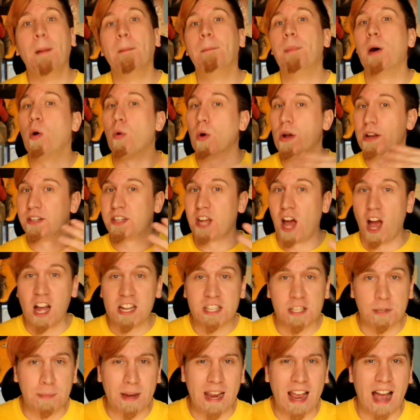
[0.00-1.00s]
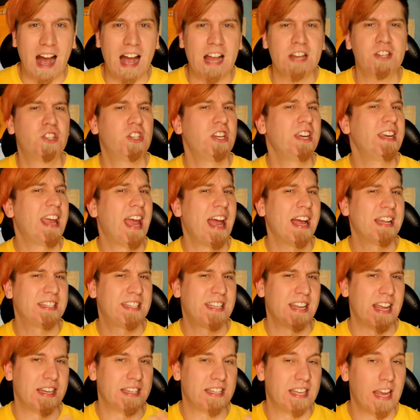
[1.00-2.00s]
but when Tatsumi hides, she can't
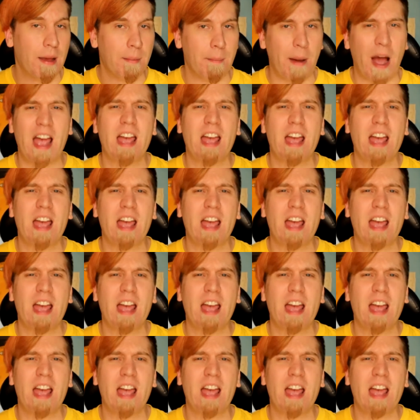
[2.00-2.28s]
sense him.